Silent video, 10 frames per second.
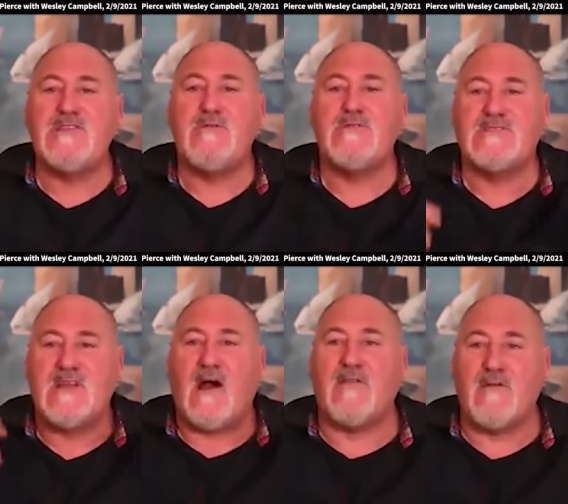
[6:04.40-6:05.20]
used
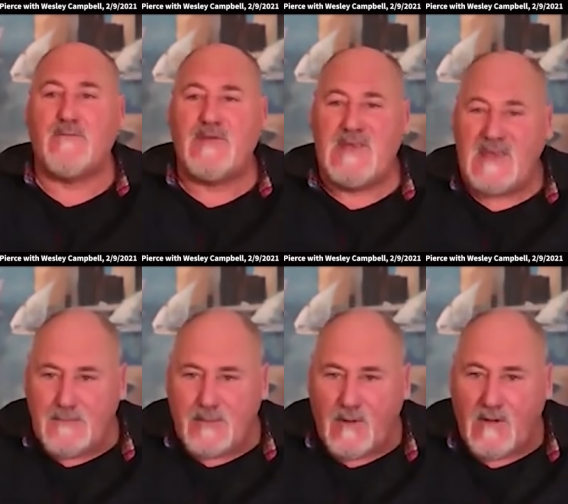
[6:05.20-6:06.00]
other
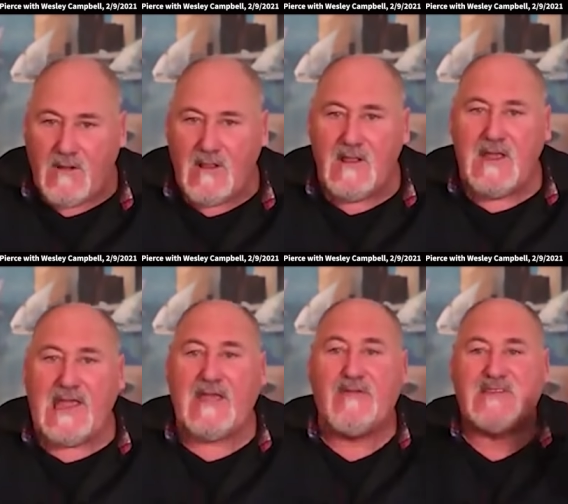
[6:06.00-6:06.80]
people yeah
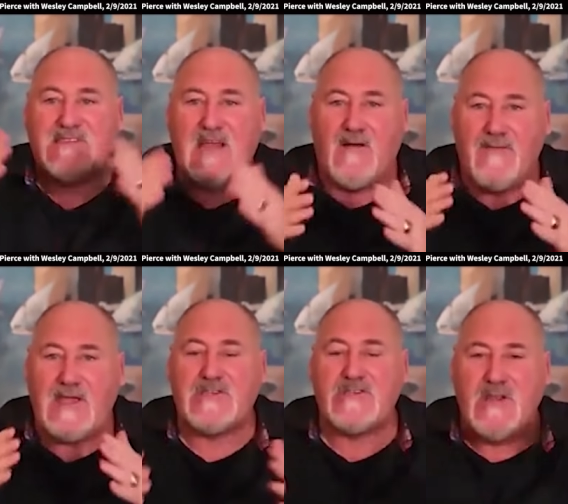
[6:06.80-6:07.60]
in the
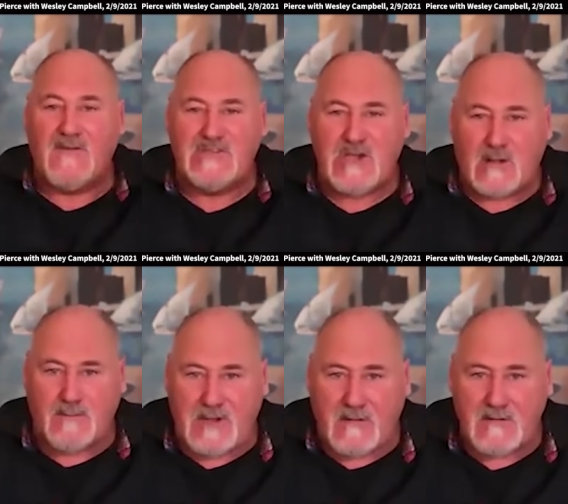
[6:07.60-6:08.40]
salvation of Chuck
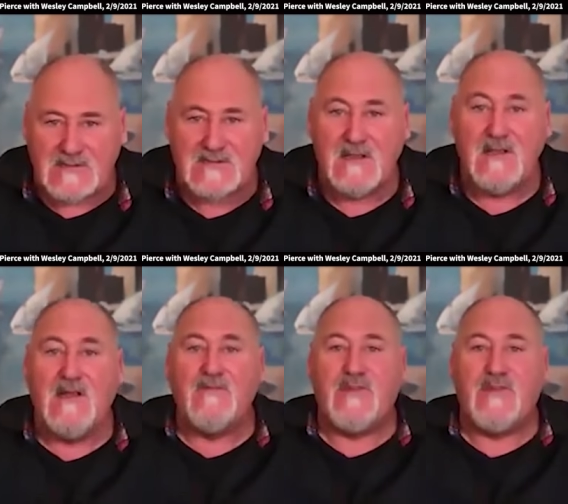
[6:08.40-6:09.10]
Pierce, the